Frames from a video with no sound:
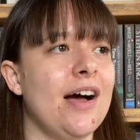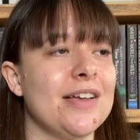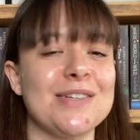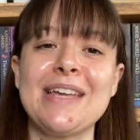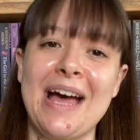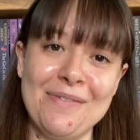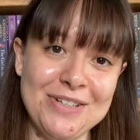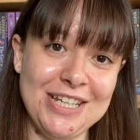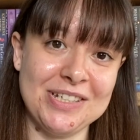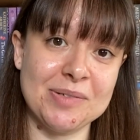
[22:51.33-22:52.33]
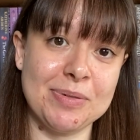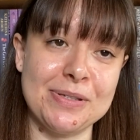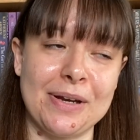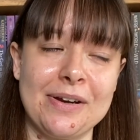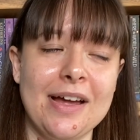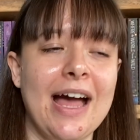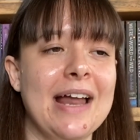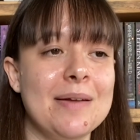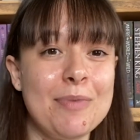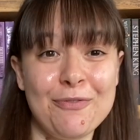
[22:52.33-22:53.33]
So yeah, have a teaching persona. And
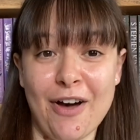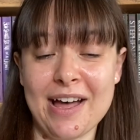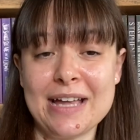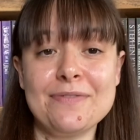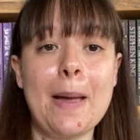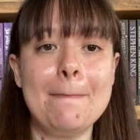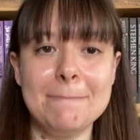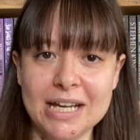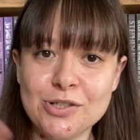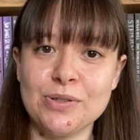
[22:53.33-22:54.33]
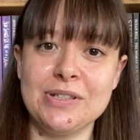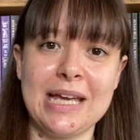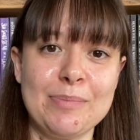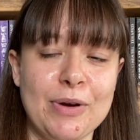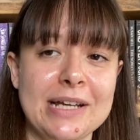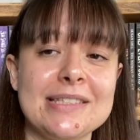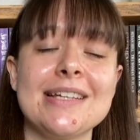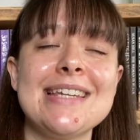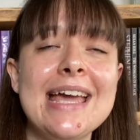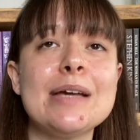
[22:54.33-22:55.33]
number 5, make sure you take breaks.
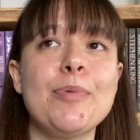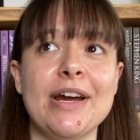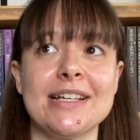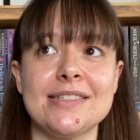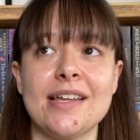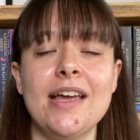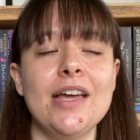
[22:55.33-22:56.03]
Take breaks.